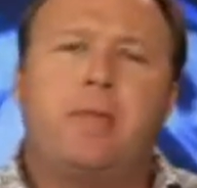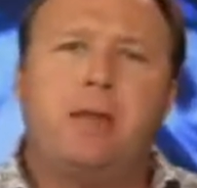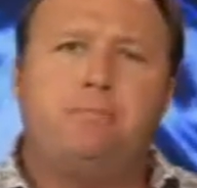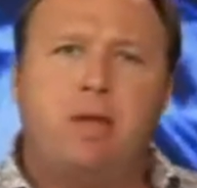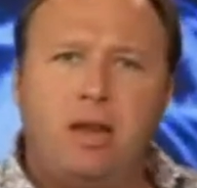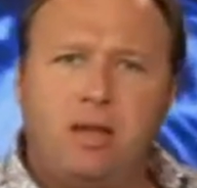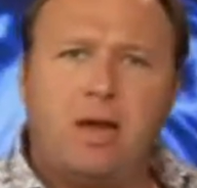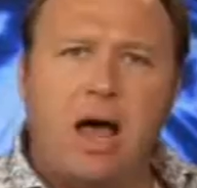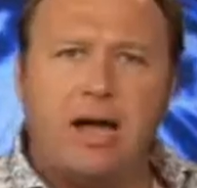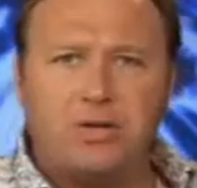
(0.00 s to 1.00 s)
that many of
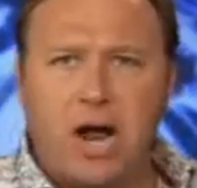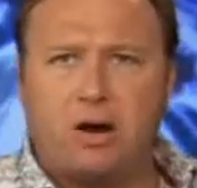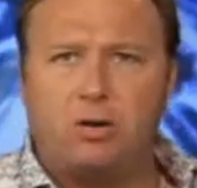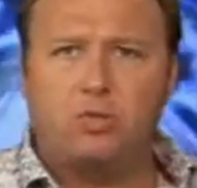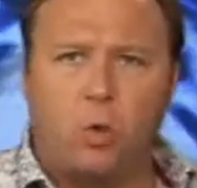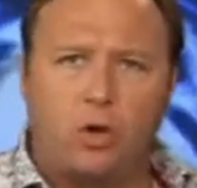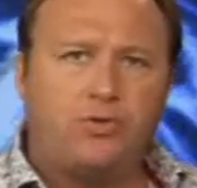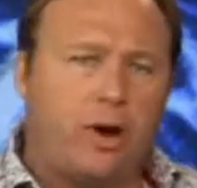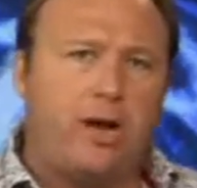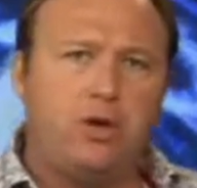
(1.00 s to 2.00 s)
the hijackers were
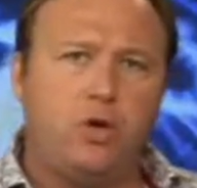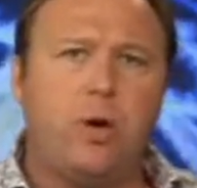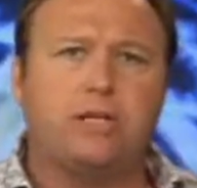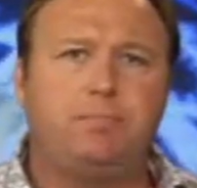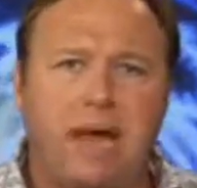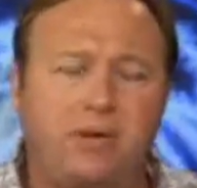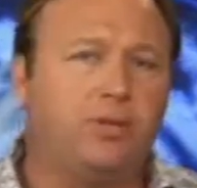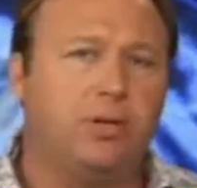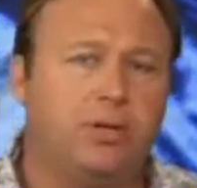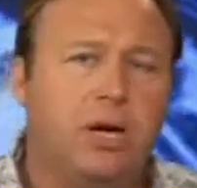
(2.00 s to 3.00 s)
trained at U.S.
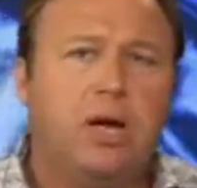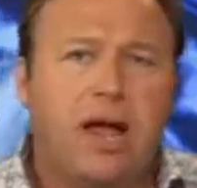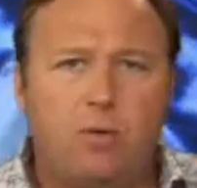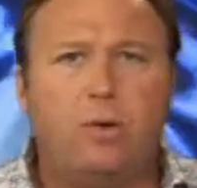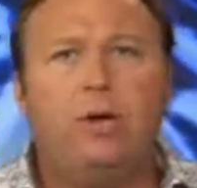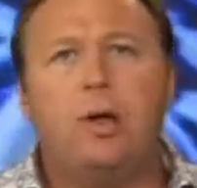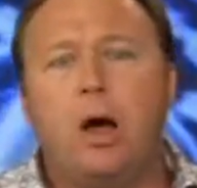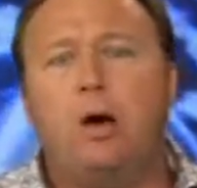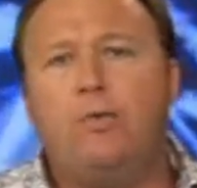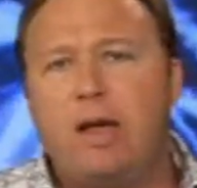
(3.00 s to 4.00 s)
bases, and we
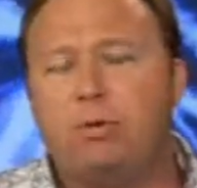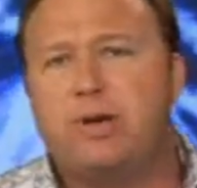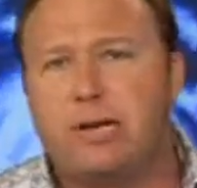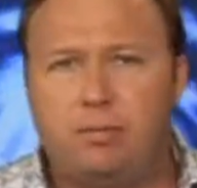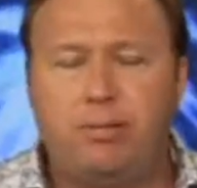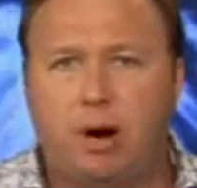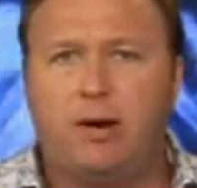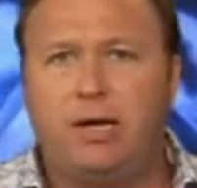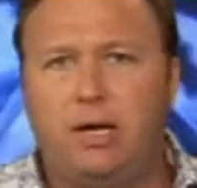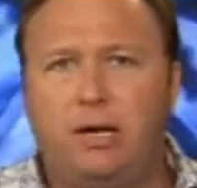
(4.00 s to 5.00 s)
know they were taking
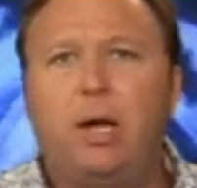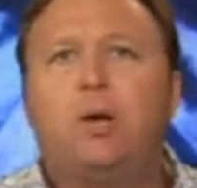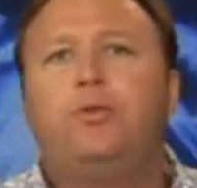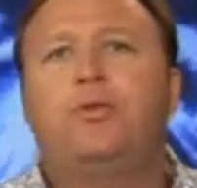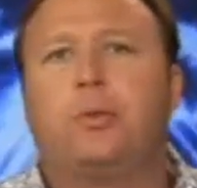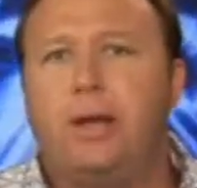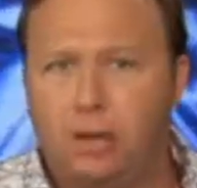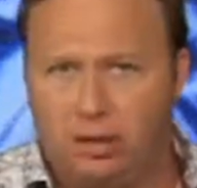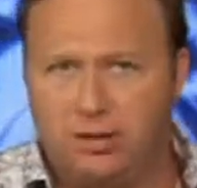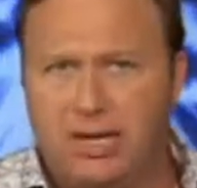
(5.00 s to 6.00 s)
part in
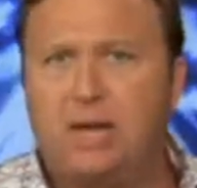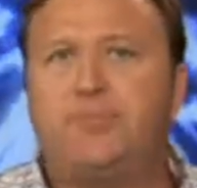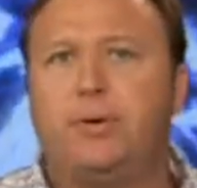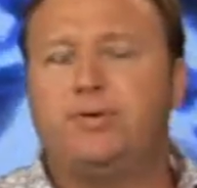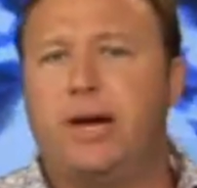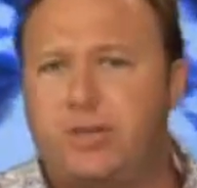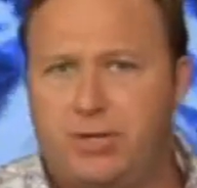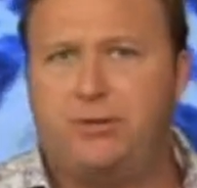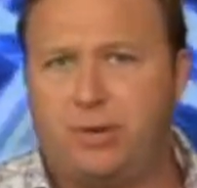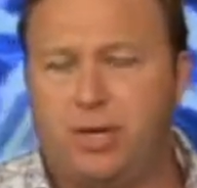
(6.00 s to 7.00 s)
drills,
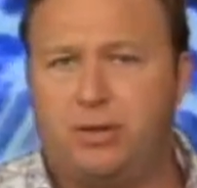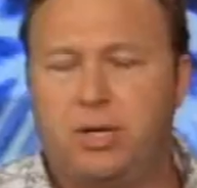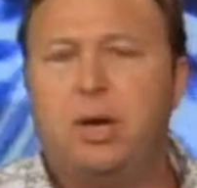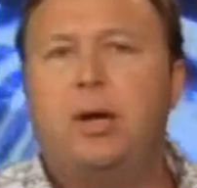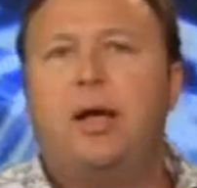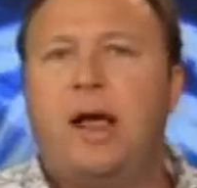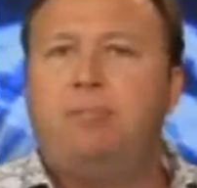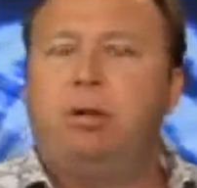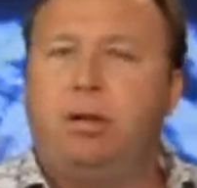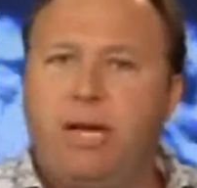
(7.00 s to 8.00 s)
infiltration drills,
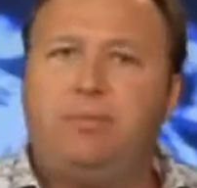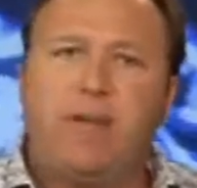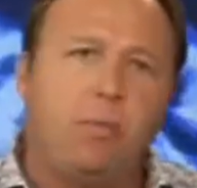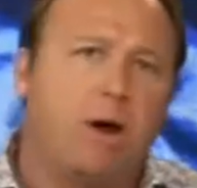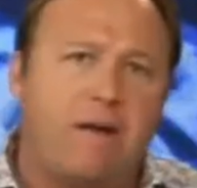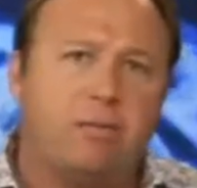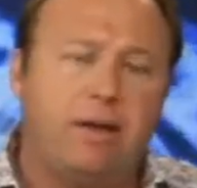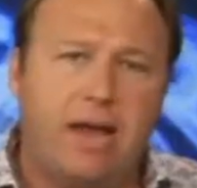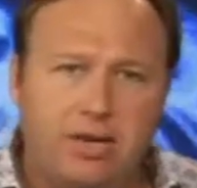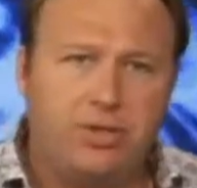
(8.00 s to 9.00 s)
and believed they were
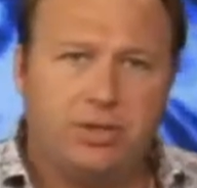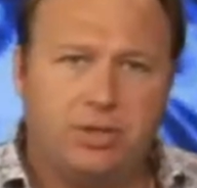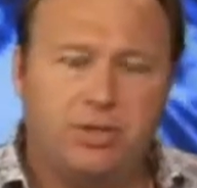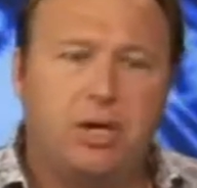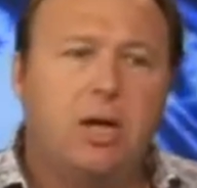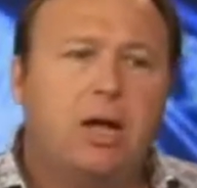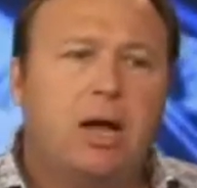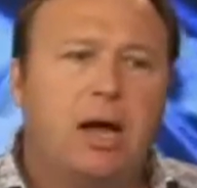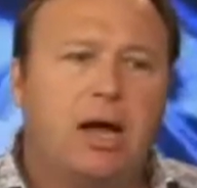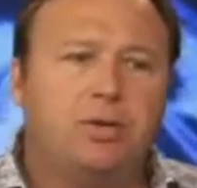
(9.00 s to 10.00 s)
government agents.
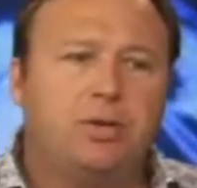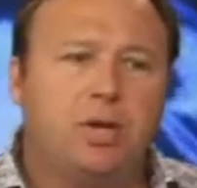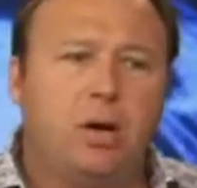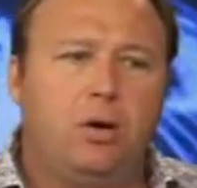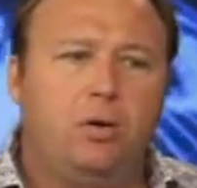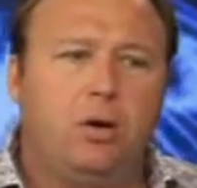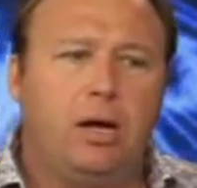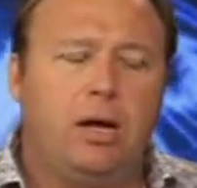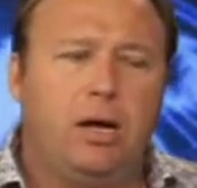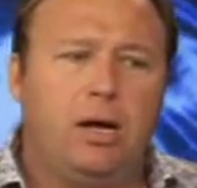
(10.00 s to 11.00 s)
And
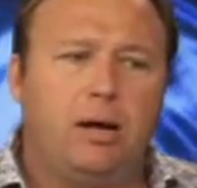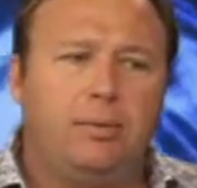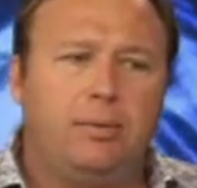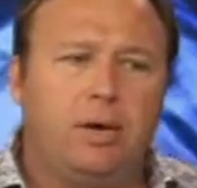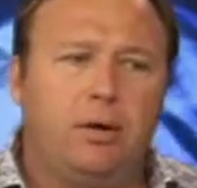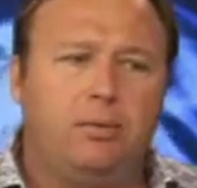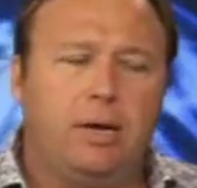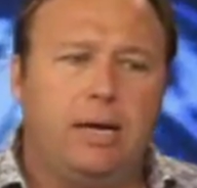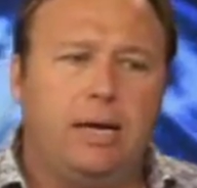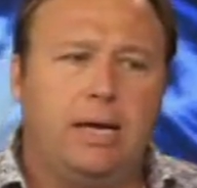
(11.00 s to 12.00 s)
we
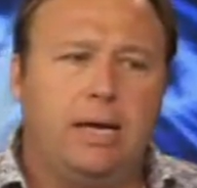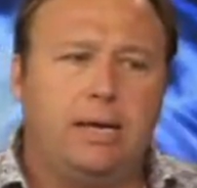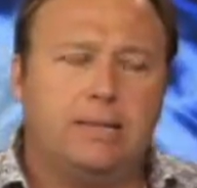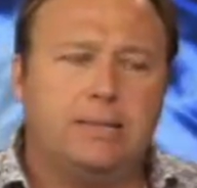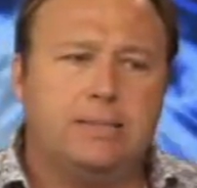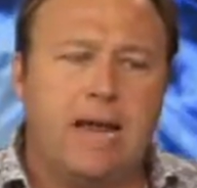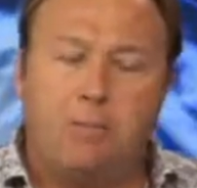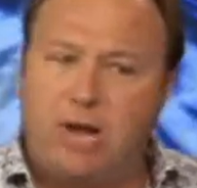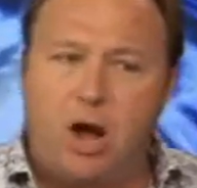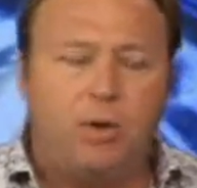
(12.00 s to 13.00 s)

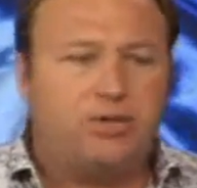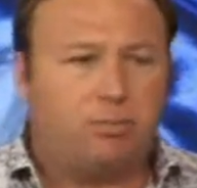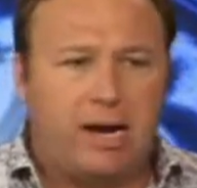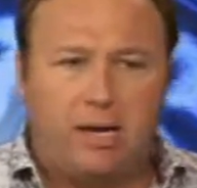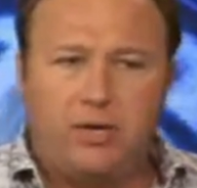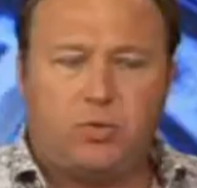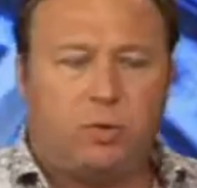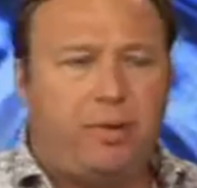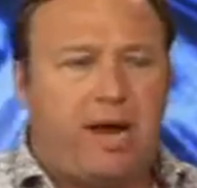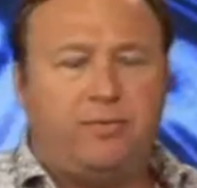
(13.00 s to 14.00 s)
know Israelis
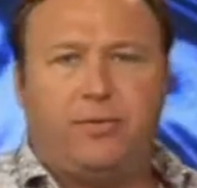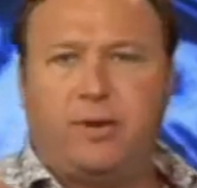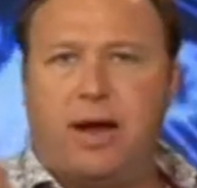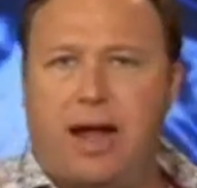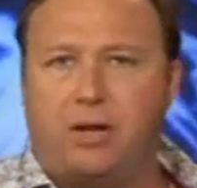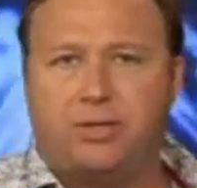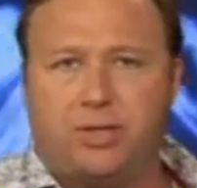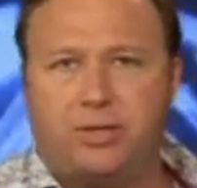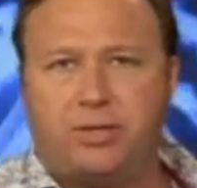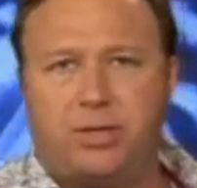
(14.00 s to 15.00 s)
were paying for their
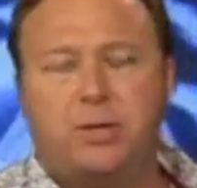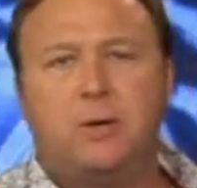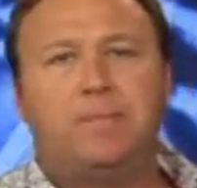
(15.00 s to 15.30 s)
houses,